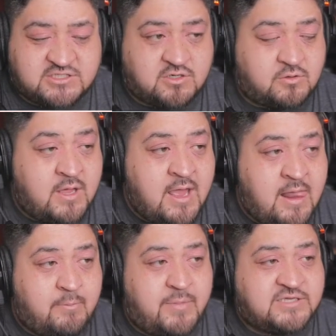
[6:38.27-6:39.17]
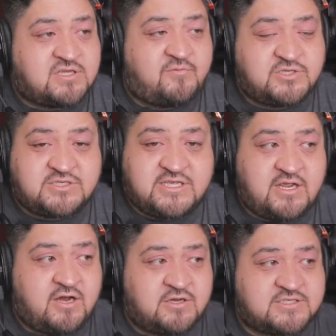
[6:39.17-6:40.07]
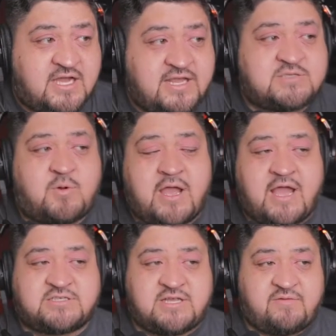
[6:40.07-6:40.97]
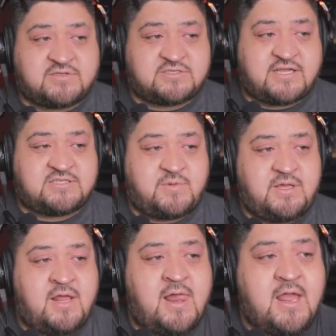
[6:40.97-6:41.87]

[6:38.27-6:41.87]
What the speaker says: So based off what you see here on the side, that's why I actually have this next to me,